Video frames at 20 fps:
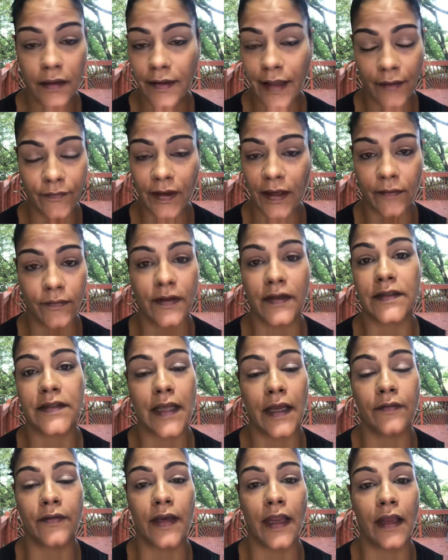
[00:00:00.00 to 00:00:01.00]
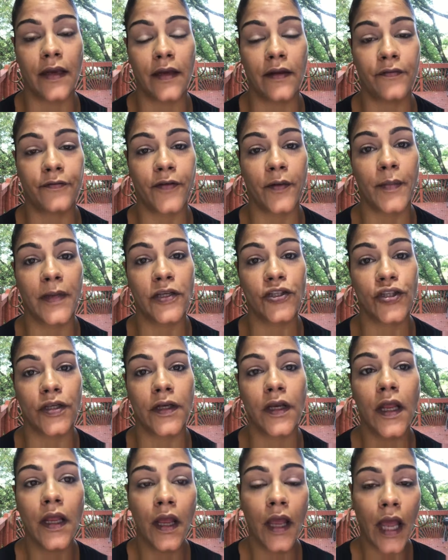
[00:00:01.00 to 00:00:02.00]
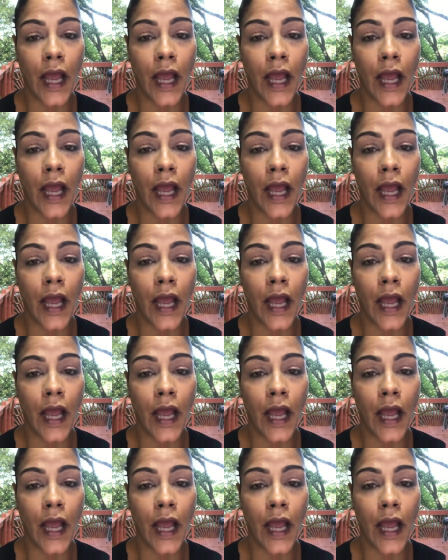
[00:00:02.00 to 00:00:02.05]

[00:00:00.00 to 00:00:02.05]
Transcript: They haven't given us any information.